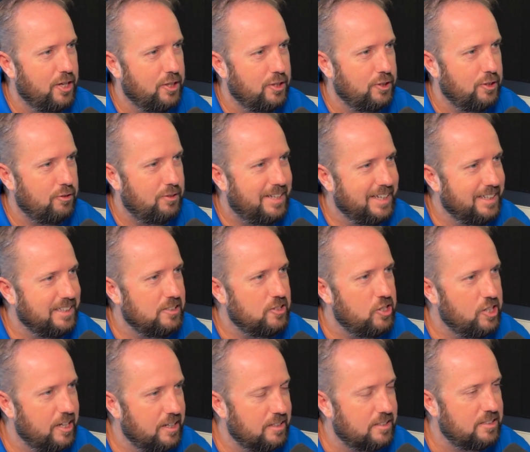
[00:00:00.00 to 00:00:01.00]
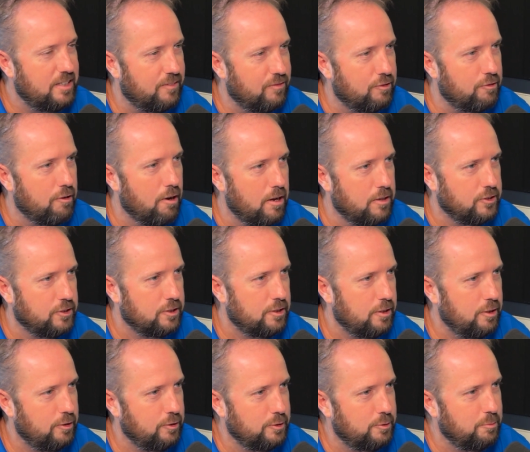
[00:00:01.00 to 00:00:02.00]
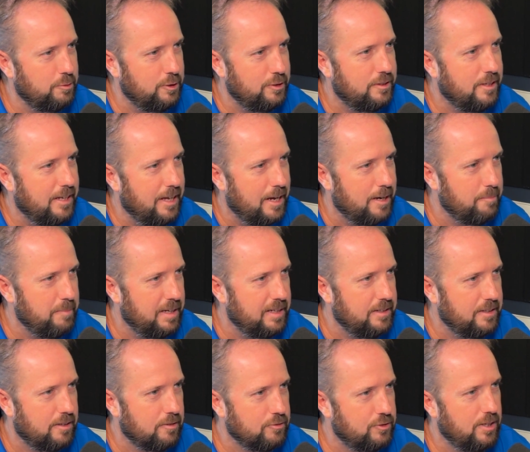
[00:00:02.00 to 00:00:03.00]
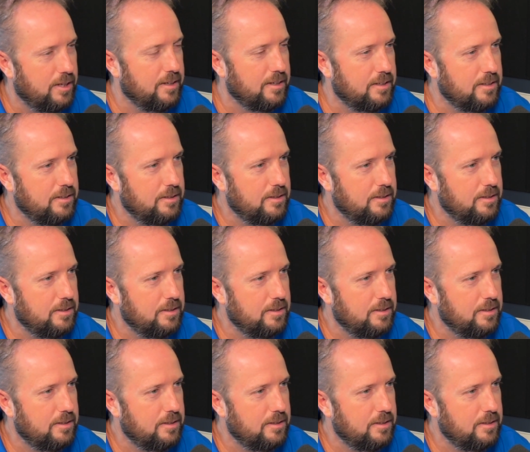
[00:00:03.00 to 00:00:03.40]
you didn't check to see if the garage is closed, will you get out of bed to go check?